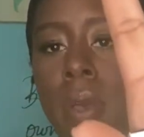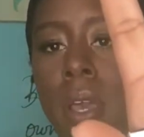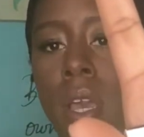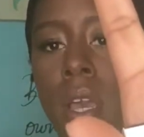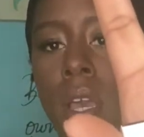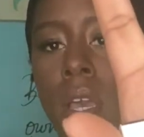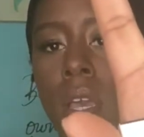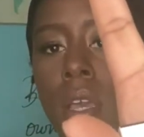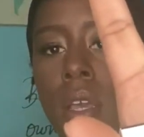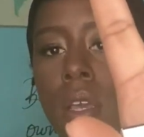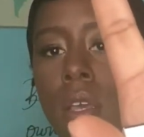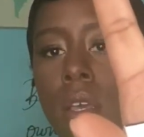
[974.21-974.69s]

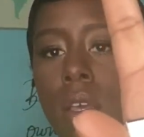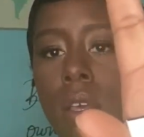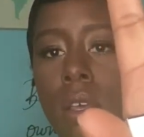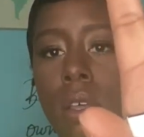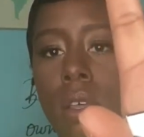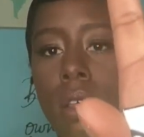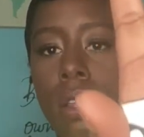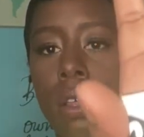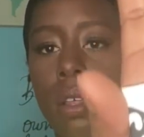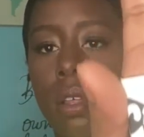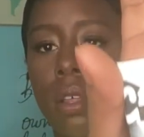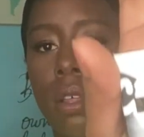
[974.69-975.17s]
bag
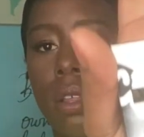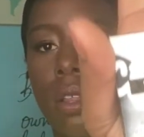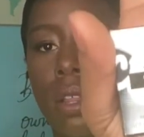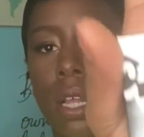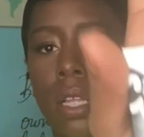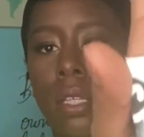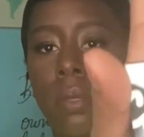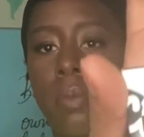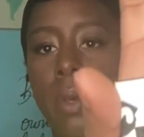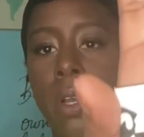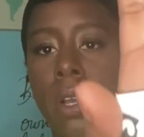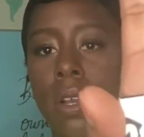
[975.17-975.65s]

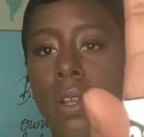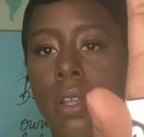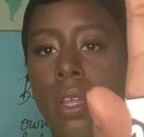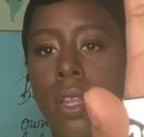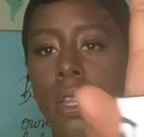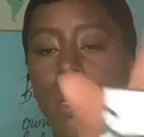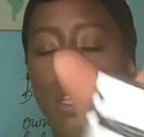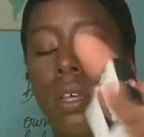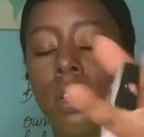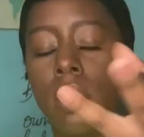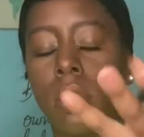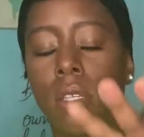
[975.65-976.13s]
that's bigger
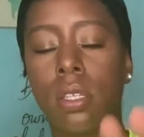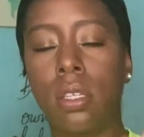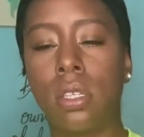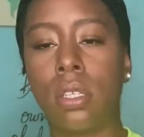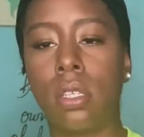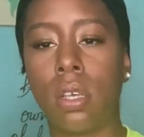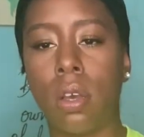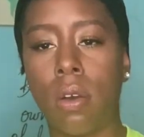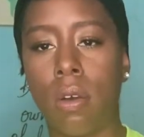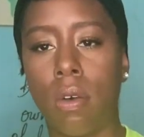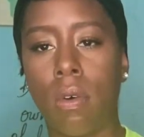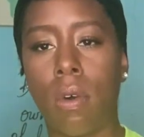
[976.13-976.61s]
than this,
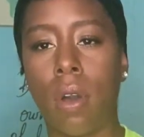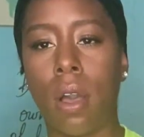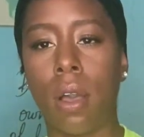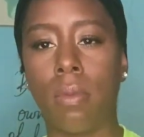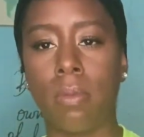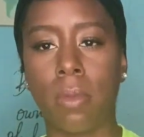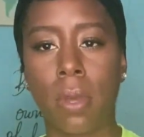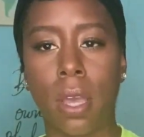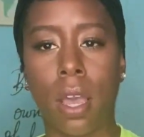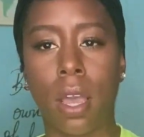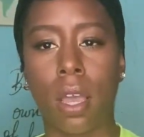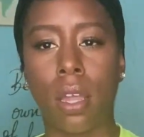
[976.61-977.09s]
so
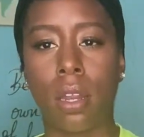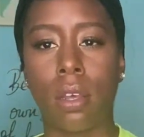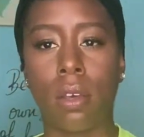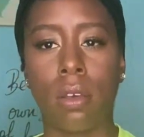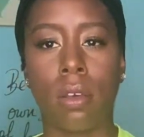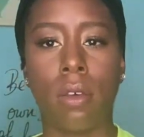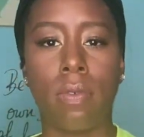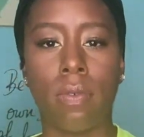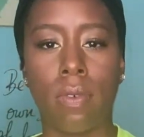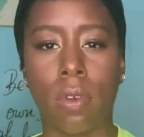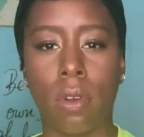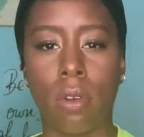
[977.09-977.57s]
I'm kind
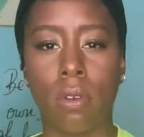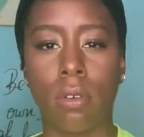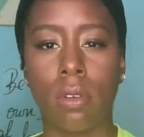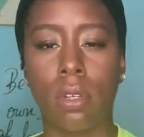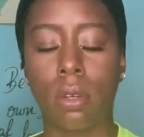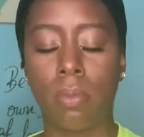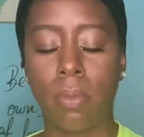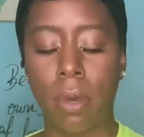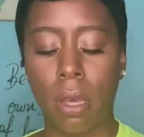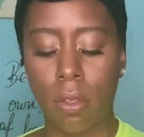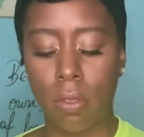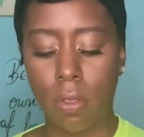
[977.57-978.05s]
of irked
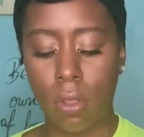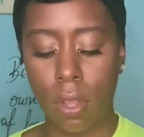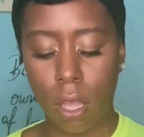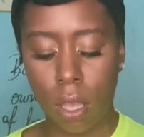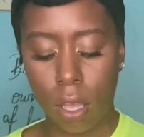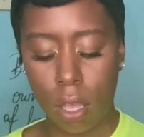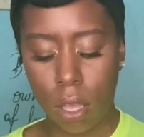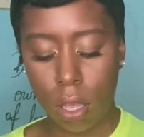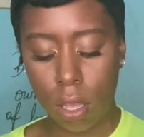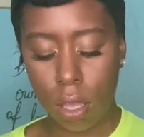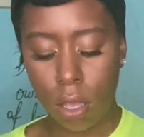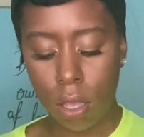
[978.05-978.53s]
about
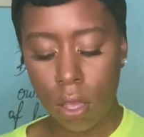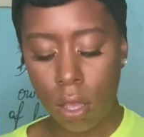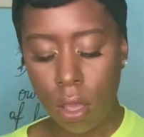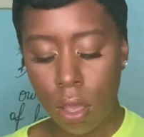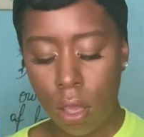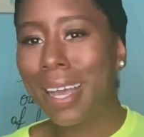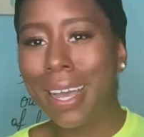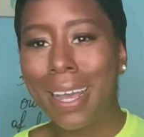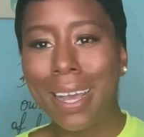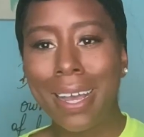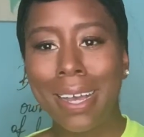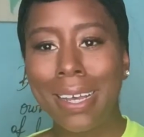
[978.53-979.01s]
that.
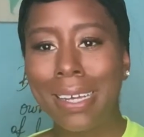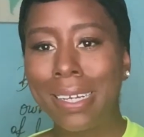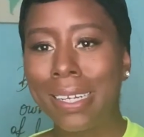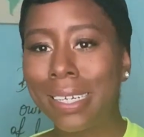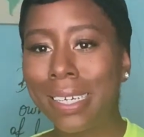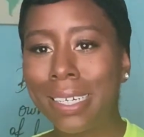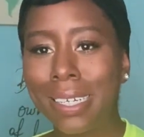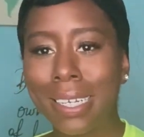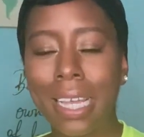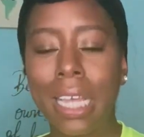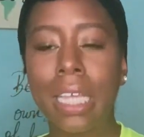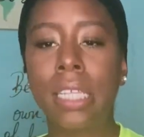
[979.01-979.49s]

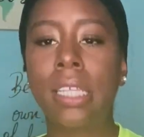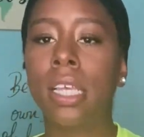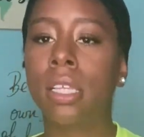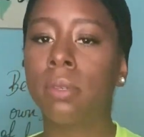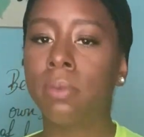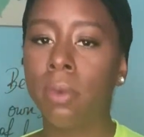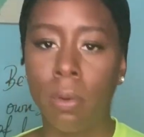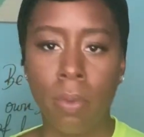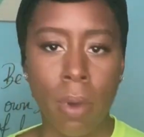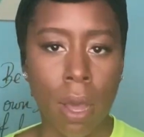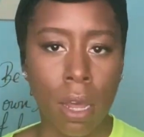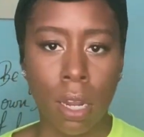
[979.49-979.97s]
It takes
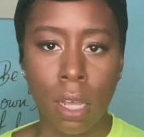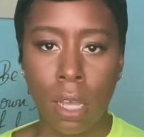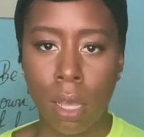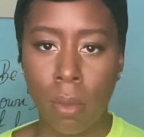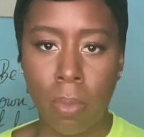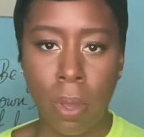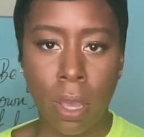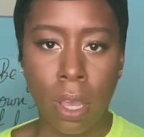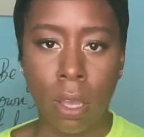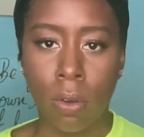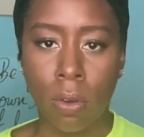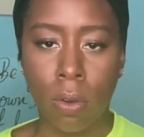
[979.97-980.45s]
me a while to
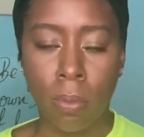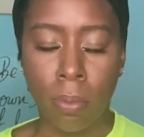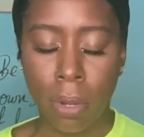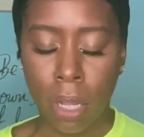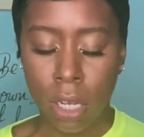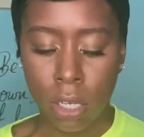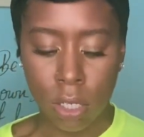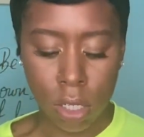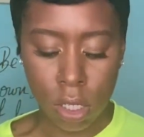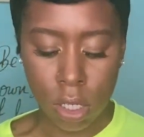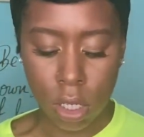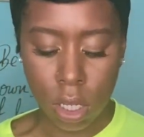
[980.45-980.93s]
hit pan on
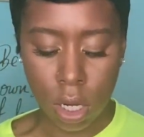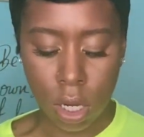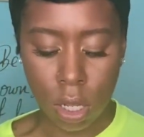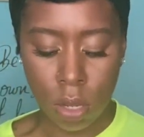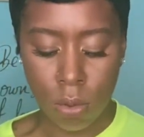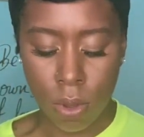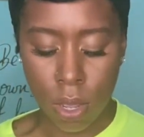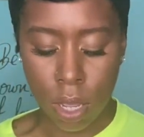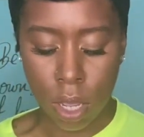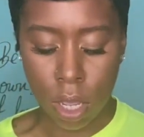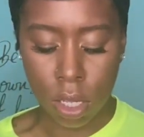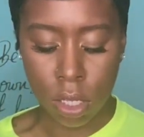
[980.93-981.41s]
blushes
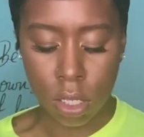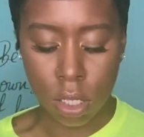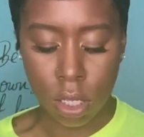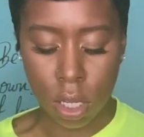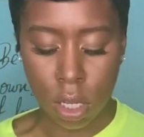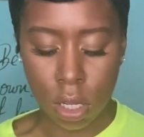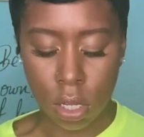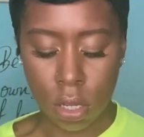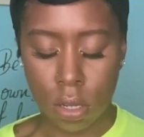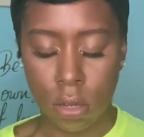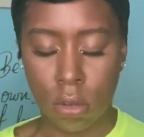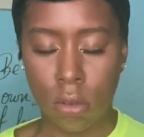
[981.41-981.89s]
anyway,
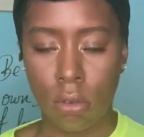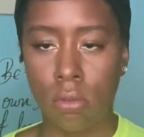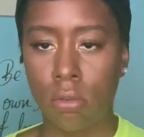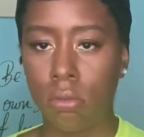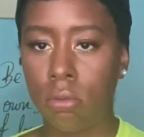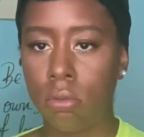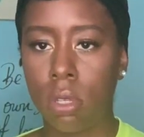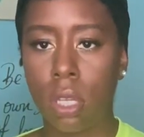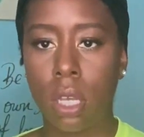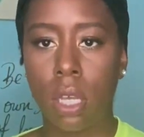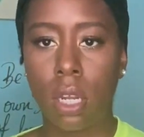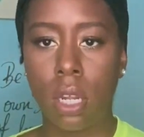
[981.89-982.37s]
so
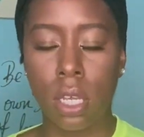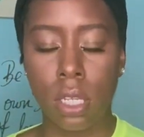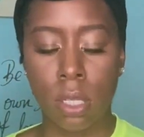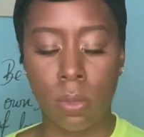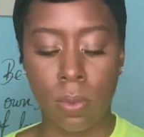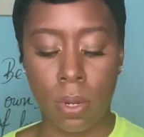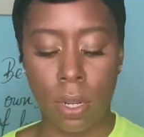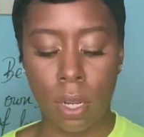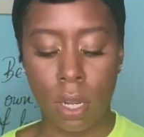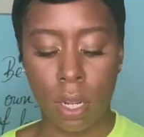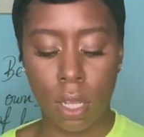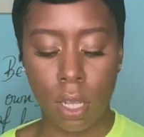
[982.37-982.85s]
it is
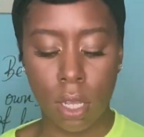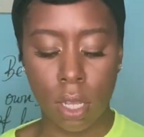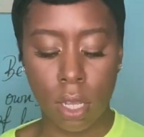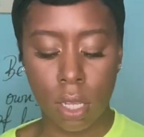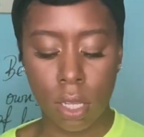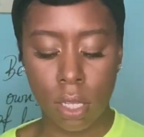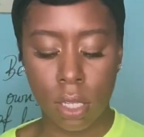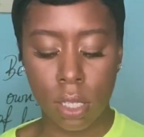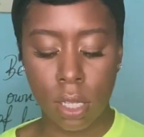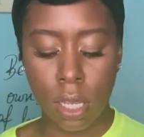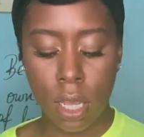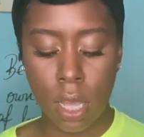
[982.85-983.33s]
what it
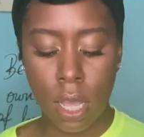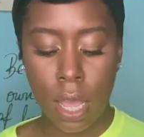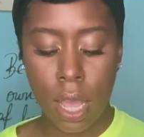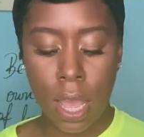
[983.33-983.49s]
is.